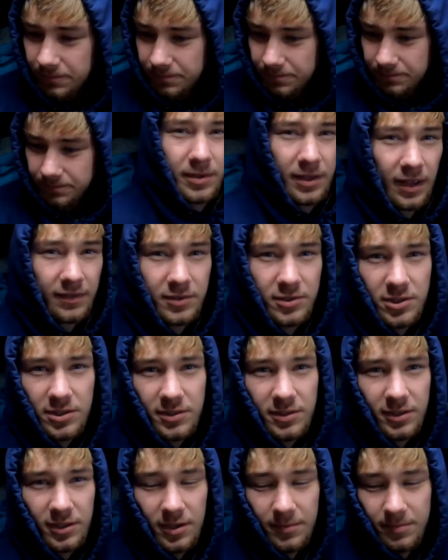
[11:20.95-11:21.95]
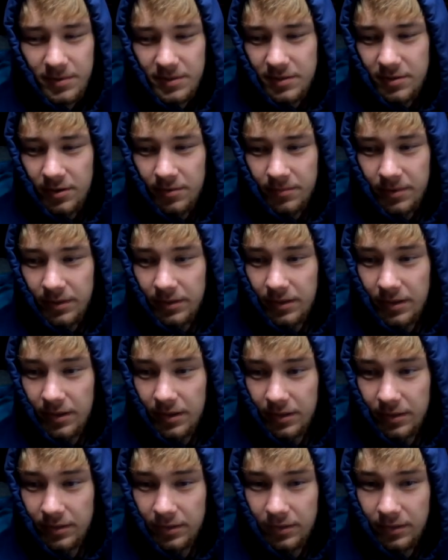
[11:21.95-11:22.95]
I'm gonna have to just get up and start my
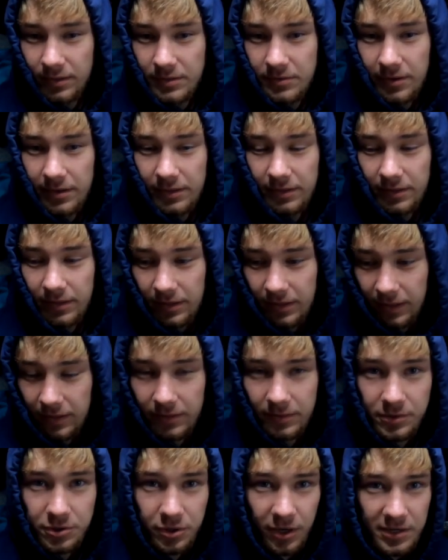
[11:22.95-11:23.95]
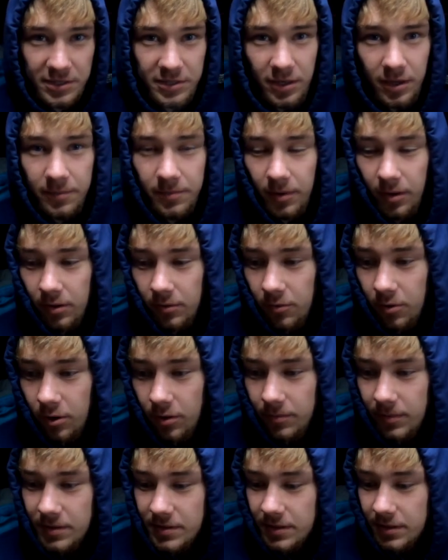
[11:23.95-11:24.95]
day so I can get like dressed up all
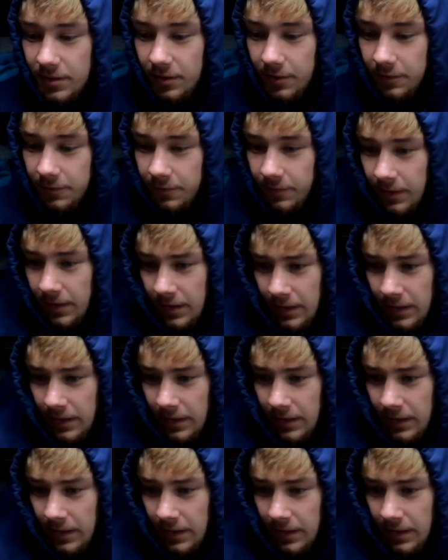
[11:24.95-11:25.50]
warm and stuff.